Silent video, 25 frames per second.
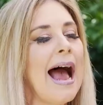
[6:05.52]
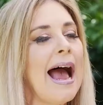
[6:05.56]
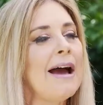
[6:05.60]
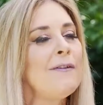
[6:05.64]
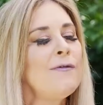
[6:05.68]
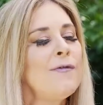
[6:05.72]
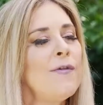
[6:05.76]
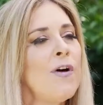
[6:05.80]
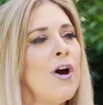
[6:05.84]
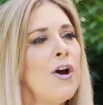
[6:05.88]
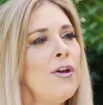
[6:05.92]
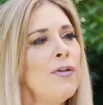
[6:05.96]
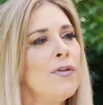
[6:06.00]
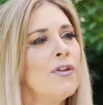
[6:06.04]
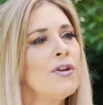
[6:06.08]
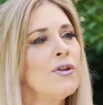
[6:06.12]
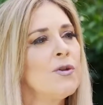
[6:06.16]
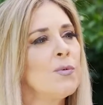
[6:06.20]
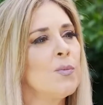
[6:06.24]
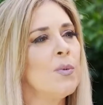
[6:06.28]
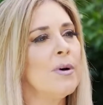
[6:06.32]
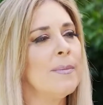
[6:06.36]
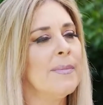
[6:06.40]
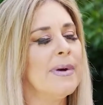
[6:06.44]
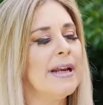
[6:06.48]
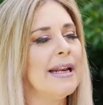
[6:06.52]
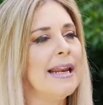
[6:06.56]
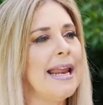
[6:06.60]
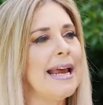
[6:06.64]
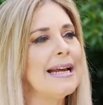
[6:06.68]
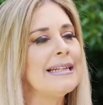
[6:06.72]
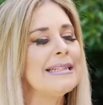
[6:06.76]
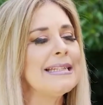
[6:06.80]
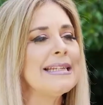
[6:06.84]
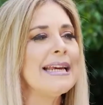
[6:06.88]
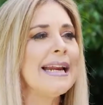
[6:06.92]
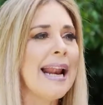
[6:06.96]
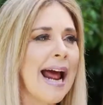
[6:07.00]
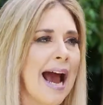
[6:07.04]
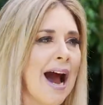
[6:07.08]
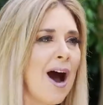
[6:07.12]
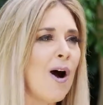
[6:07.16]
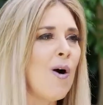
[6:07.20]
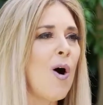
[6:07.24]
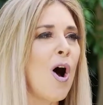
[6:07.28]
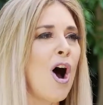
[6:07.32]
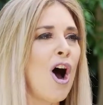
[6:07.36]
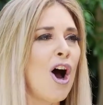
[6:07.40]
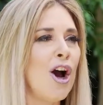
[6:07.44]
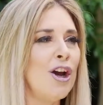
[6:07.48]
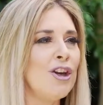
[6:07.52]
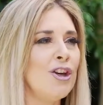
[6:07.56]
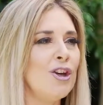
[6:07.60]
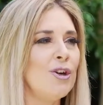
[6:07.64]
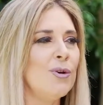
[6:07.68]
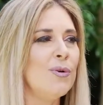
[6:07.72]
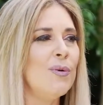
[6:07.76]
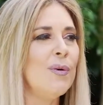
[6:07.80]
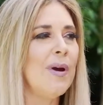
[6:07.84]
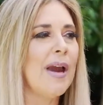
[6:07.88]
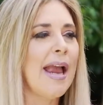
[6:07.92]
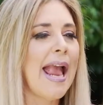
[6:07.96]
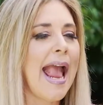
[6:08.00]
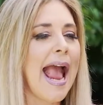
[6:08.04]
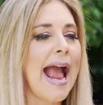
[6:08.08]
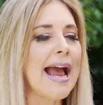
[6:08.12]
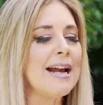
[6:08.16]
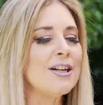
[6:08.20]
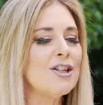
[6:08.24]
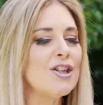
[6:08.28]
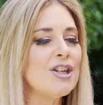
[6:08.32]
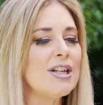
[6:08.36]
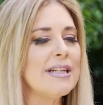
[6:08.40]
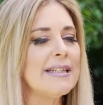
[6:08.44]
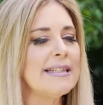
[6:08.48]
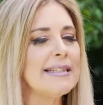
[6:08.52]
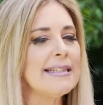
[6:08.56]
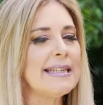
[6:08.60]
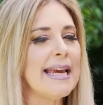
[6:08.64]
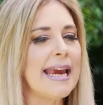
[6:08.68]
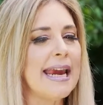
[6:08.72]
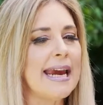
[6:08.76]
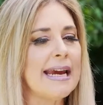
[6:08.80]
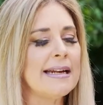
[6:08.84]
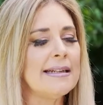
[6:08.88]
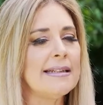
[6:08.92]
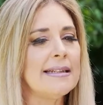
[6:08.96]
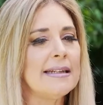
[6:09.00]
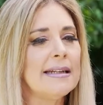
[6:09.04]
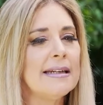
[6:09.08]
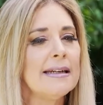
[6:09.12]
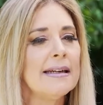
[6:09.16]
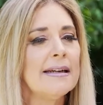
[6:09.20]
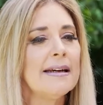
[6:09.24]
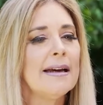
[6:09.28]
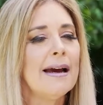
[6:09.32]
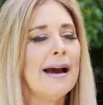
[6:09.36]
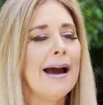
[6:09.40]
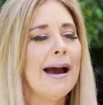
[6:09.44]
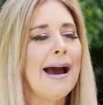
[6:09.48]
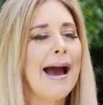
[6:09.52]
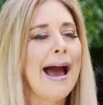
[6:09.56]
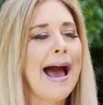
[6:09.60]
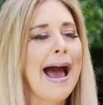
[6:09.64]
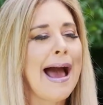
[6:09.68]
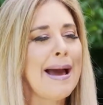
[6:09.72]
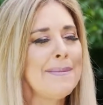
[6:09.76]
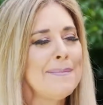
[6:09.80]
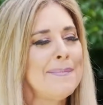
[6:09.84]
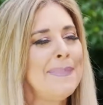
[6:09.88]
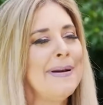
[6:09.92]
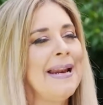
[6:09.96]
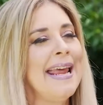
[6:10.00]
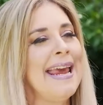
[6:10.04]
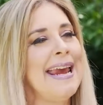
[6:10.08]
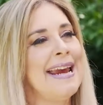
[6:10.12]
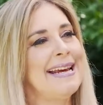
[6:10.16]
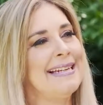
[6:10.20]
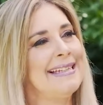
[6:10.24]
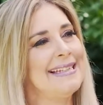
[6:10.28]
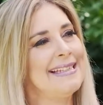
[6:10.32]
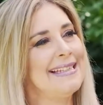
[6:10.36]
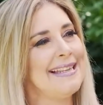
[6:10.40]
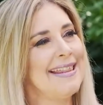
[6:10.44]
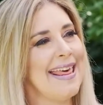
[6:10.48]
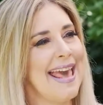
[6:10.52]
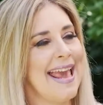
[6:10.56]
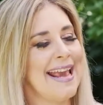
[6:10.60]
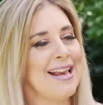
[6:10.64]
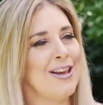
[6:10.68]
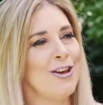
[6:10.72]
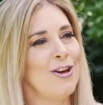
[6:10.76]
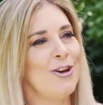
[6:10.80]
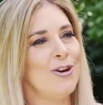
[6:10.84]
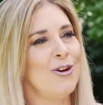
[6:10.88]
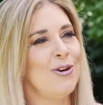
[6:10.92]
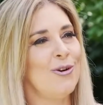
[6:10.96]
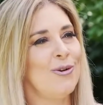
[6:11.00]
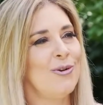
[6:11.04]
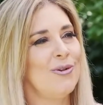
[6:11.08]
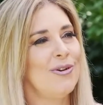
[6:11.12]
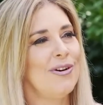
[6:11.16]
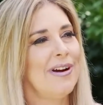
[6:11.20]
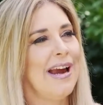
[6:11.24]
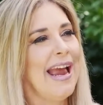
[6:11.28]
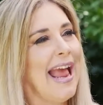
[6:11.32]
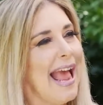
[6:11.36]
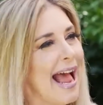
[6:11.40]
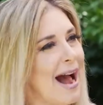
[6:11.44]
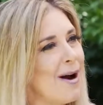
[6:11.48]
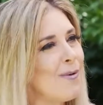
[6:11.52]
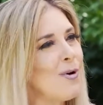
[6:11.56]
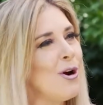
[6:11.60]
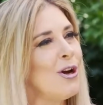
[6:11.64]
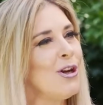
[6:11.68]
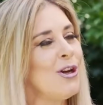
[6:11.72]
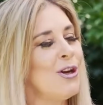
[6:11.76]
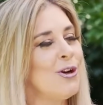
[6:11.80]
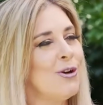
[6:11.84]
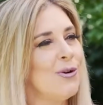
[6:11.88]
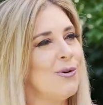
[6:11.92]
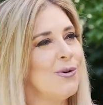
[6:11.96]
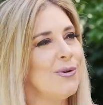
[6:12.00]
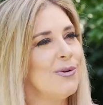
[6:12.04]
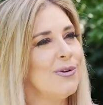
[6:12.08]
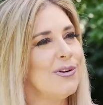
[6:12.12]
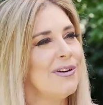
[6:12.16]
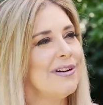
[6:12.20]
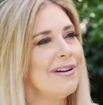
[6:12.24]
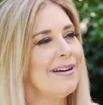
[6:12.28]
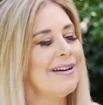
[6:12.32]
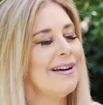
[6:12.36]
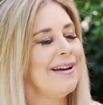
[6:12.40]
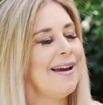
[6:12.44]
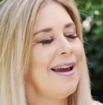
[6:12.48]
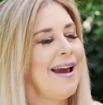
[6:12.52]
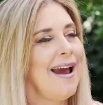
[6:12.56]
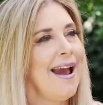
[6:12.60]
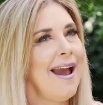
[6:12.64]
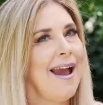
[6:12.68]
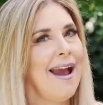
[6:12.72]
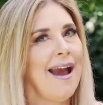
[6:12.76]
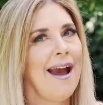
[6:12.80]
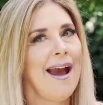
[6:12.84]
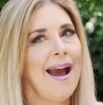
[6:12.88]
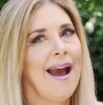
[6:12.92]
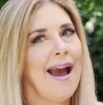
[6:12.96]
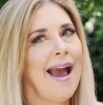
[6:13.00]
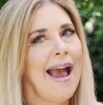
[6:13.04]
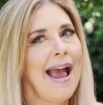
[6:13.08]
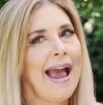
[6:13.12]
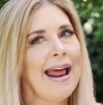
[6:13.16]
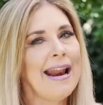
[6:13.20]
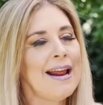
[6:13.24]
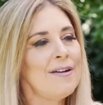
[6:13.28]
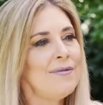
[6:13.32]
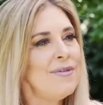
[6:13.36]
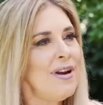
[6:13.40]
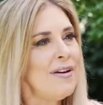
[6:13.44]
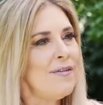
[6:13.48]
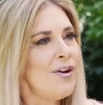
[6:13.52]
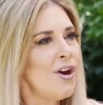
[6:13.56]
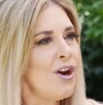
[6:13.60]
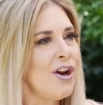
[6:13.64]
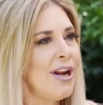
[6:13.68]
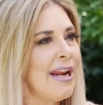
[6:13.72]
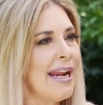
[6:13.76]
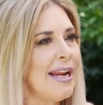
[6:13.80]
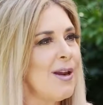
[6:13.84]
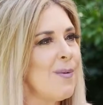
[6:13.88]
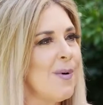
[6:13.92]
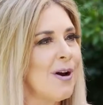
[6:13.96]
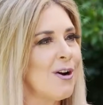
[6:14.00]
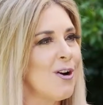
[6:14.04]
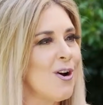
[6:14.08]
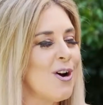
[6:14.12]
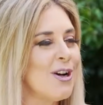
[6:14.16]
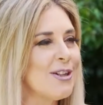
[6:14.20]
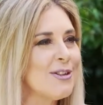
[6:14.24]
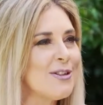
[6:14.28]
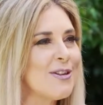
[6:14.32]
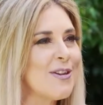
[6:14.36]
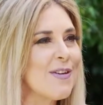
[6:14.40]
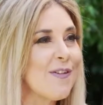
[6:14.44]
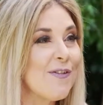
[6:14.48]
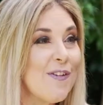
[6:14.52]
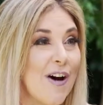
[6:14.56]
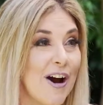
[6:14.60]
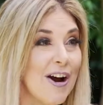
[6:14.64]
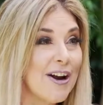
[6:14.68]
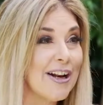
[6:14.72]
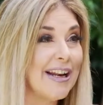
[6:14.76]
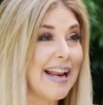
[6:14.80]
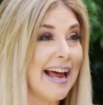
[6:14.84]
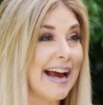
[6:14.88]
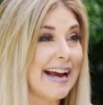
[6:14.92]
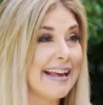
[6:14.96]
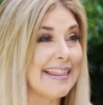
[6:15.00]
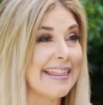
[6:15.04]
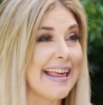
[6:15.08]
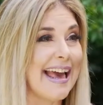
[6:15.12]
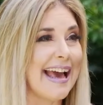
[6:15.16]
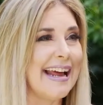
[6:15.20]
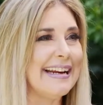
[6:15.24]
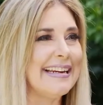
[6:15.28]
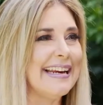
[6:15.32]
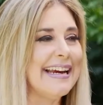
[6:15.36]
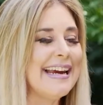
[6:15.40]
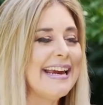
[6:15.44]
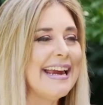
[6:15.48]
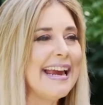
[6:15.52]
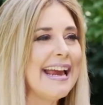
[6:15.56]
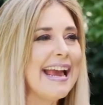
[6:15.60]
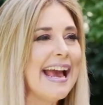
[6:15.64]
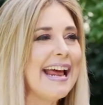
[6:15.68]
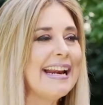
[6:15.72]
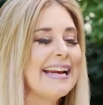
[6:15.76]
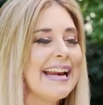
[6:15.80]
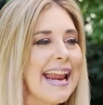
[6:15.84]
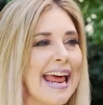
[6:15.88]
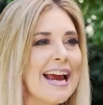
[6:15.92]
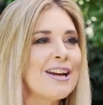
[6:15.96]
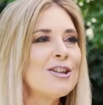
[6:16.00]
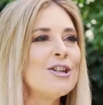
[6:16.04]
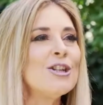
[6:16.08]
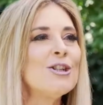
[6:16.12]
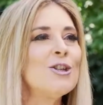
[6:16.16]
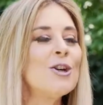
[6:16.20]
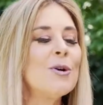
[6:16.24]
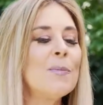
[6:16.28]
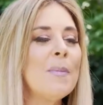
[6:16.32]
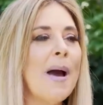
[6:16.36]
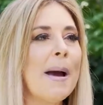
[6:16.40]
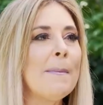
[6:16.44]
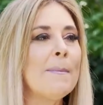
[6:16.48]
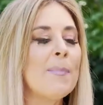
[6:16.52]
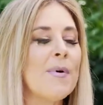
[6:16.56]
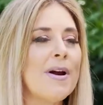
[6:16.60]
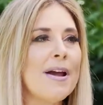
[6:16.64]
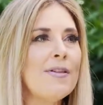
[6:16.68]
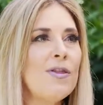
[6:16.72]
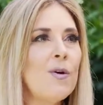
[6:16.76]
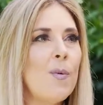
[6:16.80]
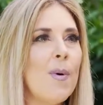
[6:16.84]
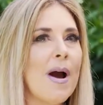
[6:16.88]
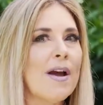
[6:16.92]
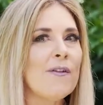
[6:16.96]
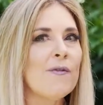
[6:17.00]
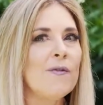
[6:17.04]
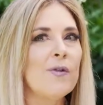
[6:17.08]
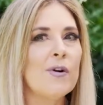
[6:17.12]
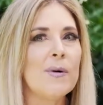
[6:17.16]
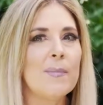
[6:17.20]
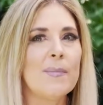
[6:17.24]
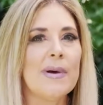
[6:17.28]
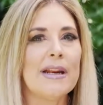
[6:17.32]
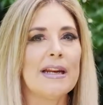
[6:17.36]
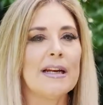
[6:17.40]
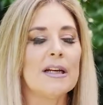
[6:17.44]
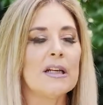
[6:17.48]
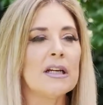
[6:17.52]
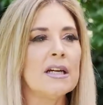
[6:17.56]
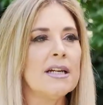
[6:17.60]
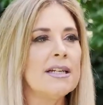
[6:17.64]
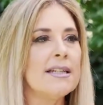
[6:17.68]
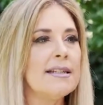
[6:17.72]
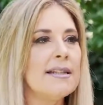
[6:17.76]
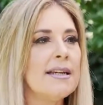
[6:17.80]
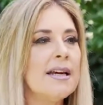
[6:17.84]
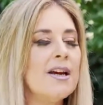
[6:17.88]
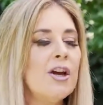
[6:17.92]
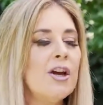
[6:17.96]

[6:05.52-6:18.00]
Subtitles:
I phoned this woman and said, how are you? And she said, I'm blessed, thank you. How are you? And I've never heard anyone answer the phone like that. And it actually took my breath away for a minute because,